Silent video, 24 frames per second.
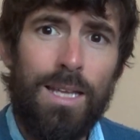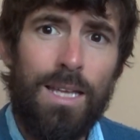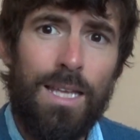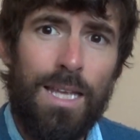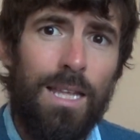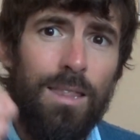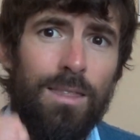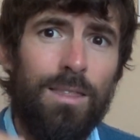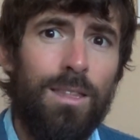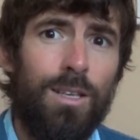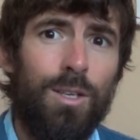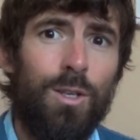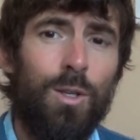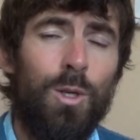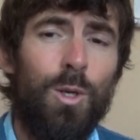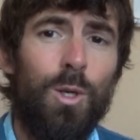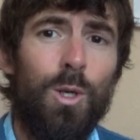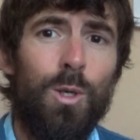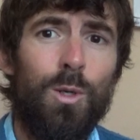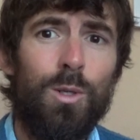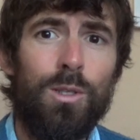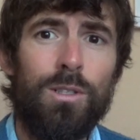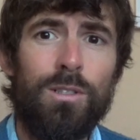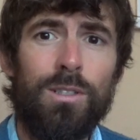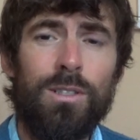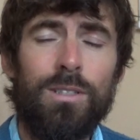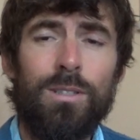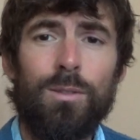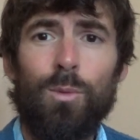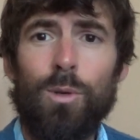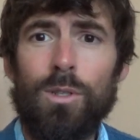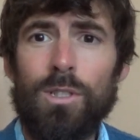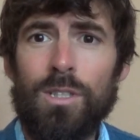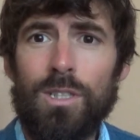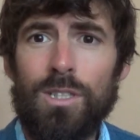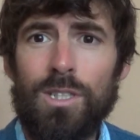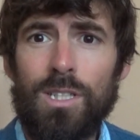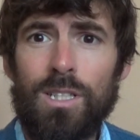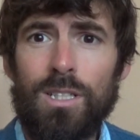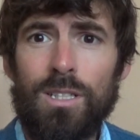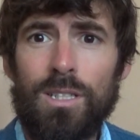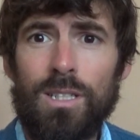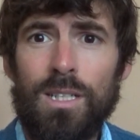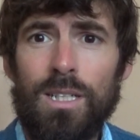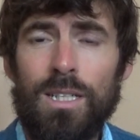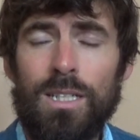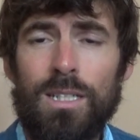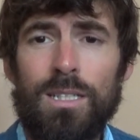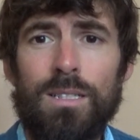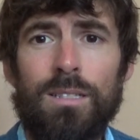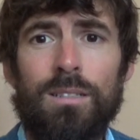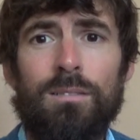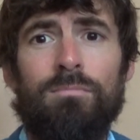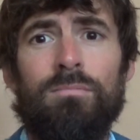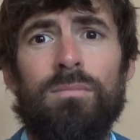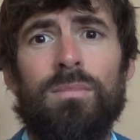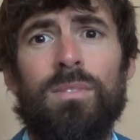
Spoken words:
In the chorus, what does she say?